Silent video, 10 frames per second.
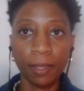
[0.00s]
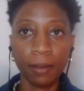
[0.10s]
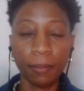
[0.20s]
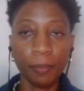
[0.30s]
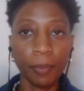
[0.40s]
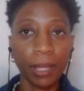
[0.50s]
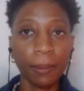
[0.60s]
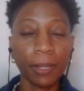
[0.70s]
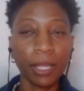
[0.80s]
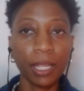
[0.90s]

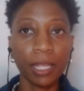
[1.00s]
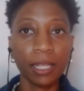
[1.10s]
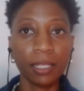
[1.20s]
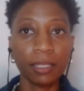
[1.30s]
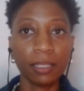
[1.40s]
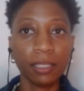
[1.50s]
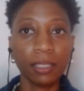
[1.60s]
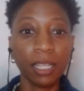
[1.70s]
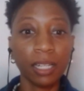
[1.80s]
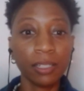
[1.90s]
maybe
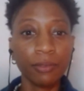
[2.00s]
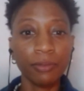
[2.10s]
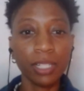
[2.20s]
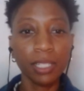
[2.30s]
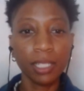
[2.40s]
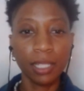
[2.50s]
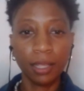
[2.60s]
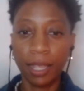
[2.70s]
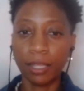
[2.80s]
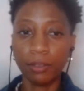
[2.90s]
there's a reason
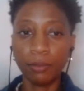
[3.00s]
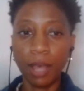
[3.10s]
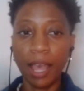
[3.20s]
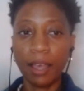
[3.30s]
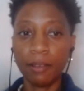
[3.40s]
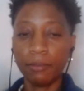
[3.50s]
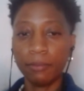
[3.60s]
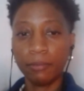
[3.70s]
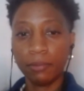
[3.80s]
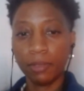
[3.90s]
that you have
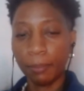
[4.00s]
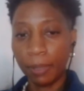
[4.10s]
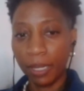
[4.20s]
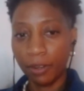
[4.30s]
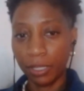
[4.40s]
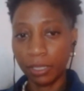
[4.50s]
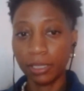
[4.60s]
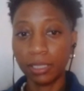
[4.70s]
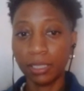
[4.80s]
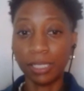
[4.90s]
the parents
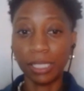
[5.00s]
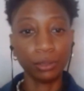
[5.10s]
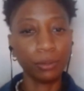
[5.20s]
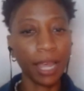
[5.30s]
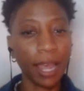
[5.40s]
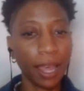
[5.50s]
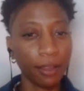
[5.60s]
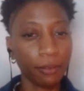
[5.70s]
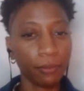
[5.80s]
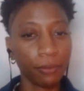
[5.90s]
that you have,
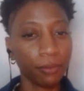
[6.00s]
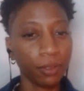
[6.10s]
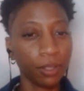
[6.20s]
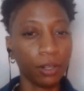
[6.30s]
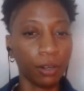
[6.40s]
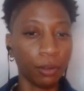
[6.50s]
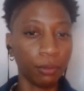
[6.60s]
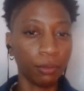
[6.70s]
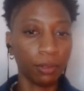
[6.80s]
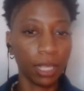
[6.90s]

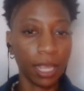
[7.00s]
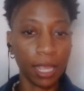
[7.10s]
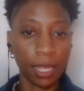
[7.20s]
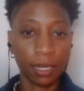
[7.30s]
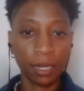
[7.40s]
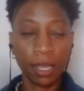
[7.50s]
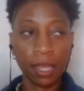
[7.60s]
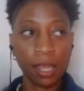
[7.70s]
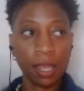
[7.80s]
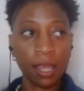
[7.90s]
and
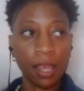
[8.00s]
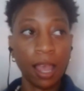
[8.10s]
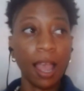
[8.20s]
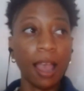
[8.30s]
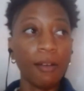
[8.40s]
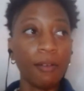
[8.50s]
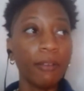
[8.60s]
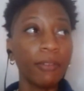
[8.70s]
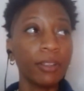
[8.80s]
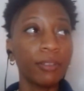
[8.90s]

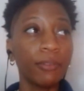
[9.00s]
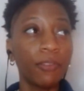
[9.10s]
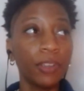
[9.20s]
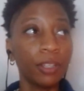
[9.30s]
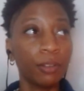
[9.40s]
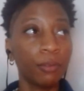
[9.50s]
however you feel